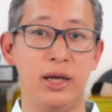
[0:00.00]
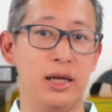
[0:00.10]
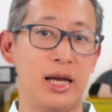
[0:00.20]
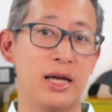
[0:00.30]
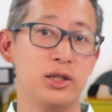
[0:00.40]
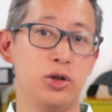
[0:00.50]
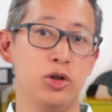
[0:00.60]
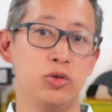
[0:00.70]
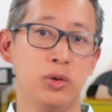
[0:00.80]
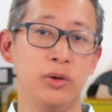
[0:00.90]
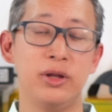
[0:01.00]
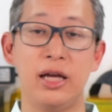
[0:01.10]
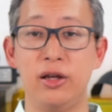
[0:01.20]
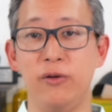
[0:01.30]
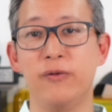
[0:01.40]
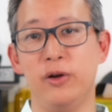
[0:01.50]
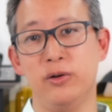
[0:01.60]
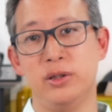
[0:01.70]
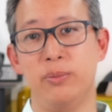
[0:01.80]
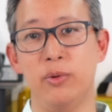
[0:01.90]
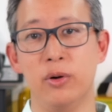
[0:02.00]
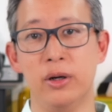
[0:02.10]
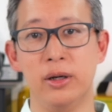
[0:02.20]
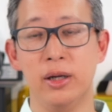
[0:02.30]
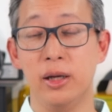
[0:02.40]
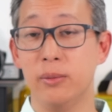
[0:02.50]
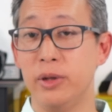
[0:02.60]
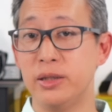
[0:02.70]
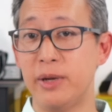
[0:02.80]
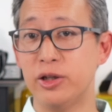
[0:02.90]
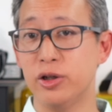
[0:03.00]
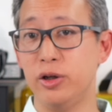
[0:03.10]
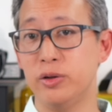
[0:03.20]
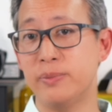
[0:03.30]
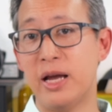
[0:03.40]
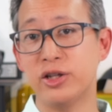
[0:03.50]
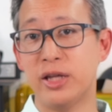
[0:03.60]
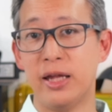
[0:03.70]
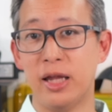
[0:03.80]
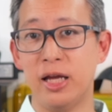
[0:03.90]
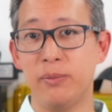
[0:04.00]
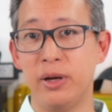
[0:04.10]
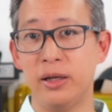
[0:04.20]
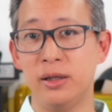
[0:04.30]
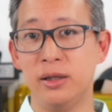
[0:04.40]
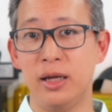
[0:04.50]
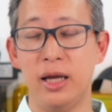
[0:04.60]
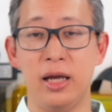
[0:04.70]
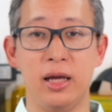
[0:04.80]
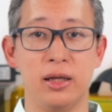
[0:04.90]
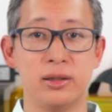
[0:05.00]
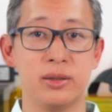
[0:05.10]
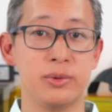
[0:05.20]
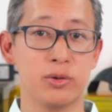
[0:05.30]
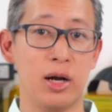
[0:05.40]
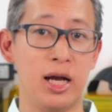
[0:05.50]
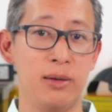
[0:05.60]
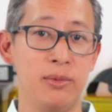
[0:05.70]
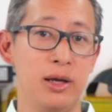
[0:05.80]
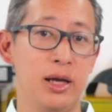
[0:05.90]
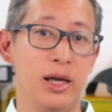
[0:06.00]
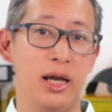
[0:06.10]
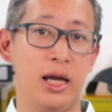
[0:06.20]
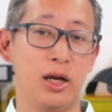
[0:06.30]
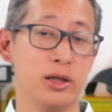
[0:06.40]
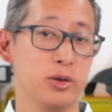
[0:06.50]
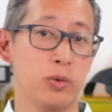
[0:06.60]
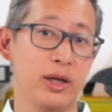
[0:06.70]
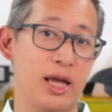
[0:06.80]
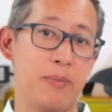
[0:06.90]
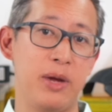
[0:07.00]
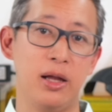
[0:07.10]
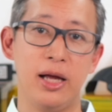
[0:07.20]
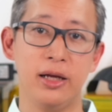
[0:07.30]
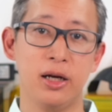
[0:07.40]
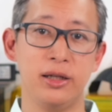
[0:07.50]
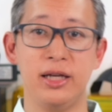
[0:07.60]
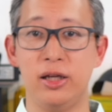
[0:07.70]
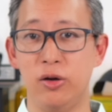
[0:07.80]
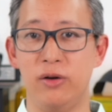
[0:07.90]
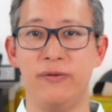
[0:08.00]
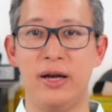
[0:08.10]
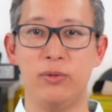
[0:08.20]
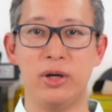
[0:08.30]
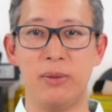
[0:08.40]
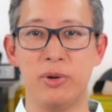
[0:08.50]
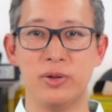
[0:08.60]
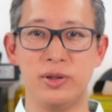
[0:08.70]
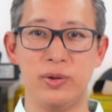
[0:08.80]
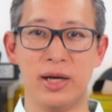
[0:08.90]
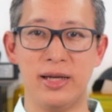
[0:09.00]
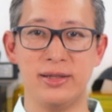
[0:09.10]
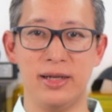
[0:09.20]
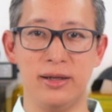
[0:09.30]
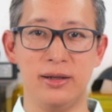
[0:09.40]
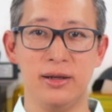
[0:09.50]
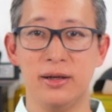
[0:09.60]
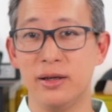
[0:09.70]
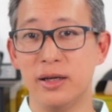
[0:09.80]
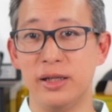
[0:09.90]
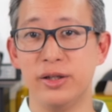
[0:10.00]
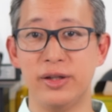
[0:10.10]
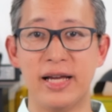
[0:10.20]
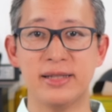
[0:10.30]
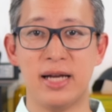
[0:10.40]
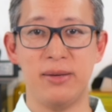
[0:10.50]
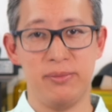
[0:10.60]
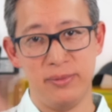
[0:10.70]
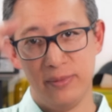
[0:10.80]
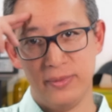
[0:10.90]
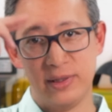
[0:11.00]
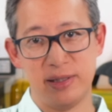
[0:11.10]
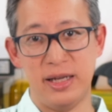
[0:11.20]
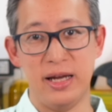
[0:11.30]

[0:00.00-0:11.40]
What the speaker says: and as usual, thank you for your support. Please make sure you smash that like button and subscribe, and also ring that bell icon to get notified when I post new content. Until next time, see